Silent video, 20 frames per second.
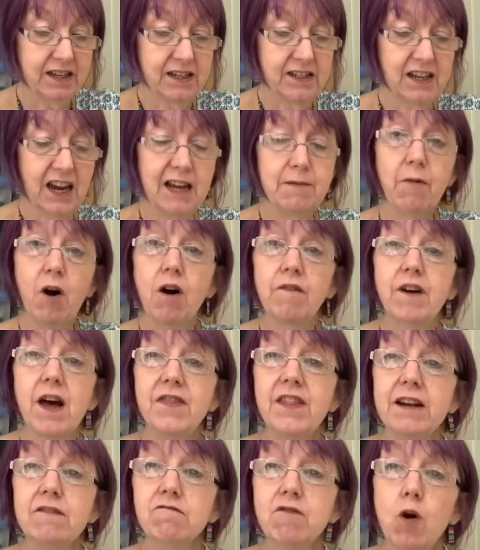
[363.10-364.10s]
tape off
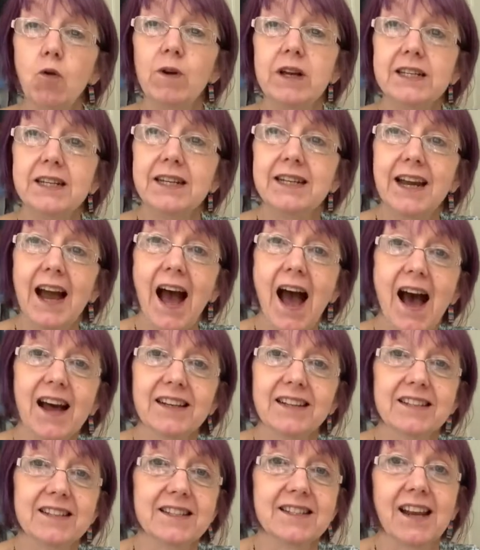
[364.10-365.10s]
and then roll it in your
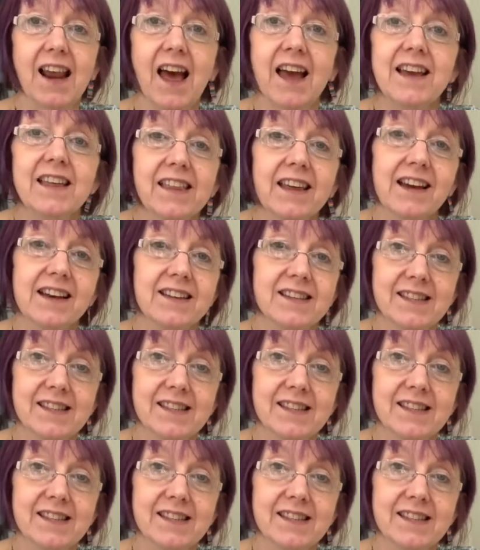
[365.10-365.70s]
hands like this.